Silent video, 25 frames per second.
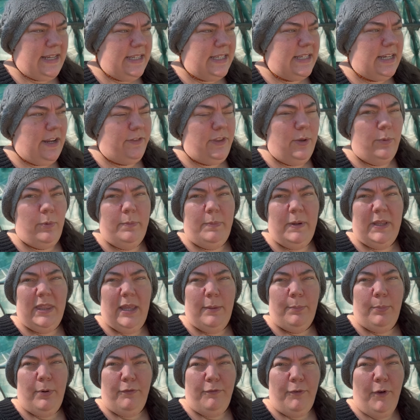stuff that would be
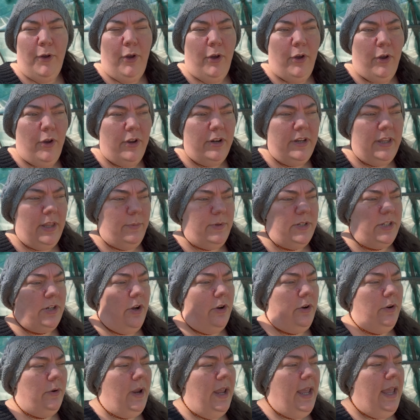their preferred. There was
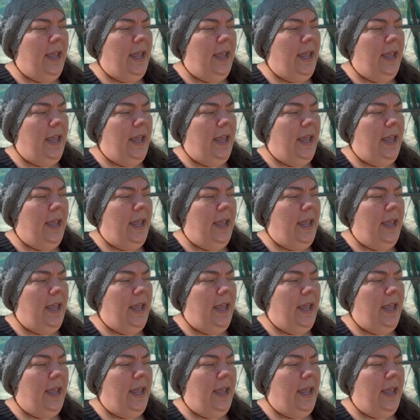no